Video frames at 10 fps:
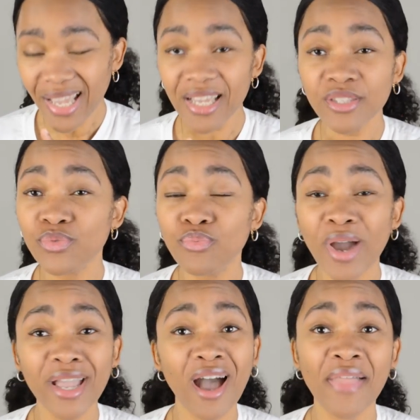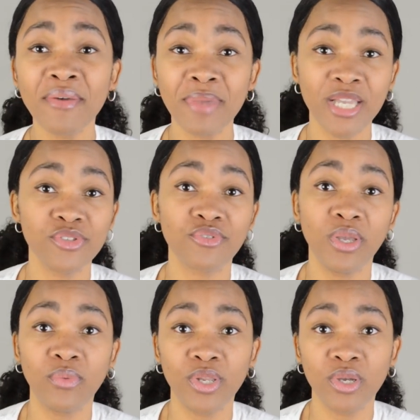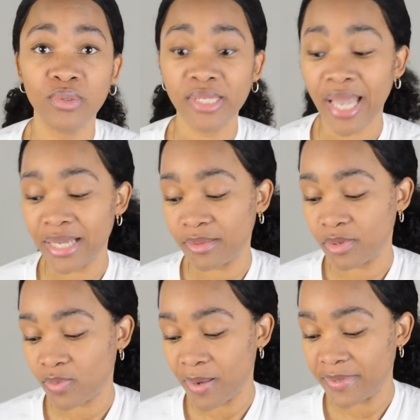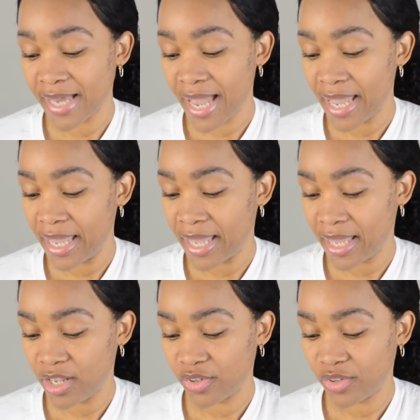it's right on the main screen when you go to CASPA's website, and you